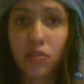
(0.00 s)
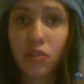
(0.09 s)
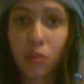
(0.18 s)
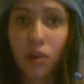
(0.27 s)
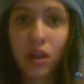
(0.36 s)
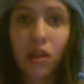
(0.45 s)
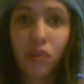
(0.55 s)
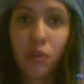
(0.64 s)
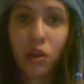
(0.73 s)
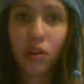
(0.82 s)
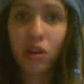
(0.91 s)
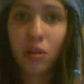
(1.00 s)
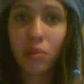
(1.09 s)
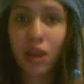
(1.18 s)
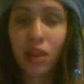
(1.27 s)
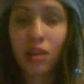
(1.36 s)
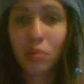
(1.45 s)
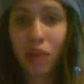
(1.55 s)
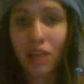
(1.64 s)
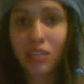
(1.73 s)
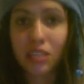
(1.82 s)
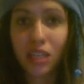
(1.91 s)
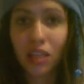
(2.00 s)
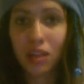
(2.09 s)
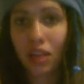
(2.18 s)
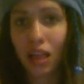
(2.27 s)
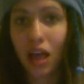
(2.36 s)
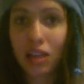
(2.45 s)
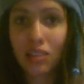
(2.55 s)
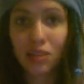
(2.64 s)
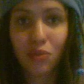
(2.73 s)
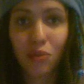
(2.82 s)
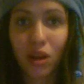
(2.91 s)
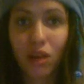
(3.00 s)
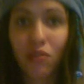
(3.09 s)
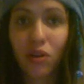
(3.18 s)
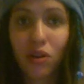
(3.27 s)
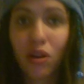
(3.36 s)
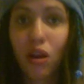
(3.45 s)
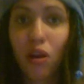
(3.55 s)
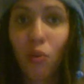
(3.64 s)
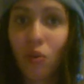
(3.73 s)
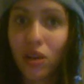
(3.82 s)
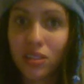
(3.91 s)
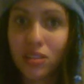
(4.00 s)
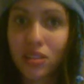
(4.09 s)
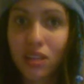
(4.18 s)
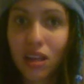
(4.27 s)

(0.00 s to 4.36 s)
And if we already made the plastic and the glass and whatever once,